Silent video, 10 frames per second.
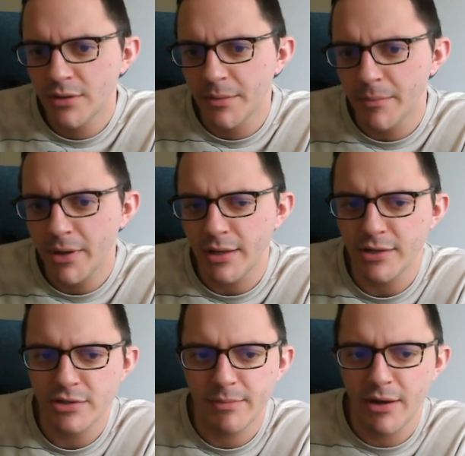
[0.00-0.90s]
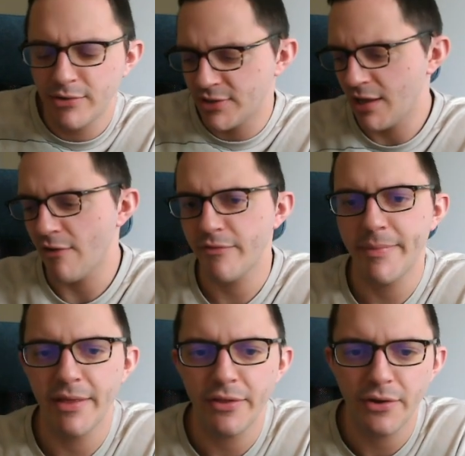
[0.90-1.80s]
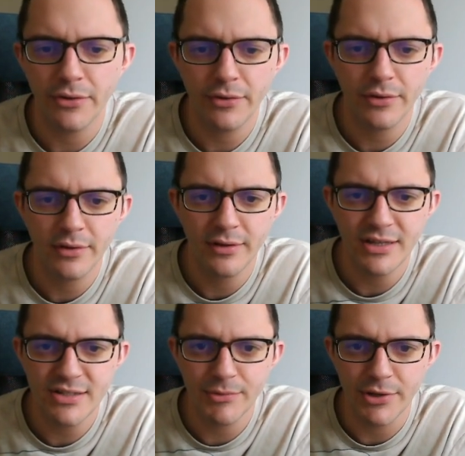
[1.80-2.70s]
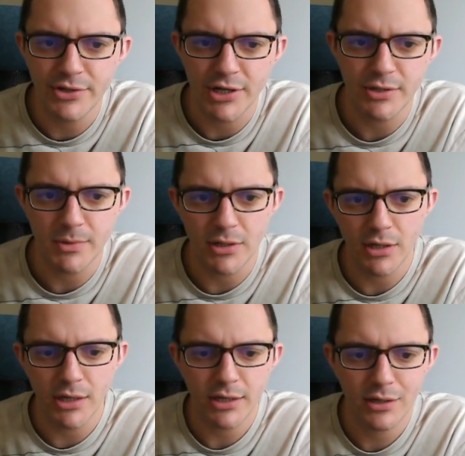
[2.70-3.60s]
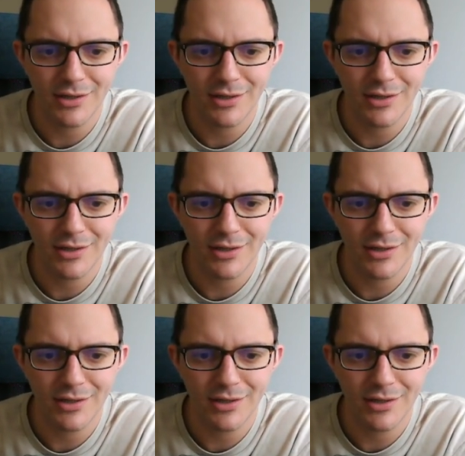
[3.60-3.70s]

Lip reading: I might list them out as the alphabet though. Let's see what those cards would look like.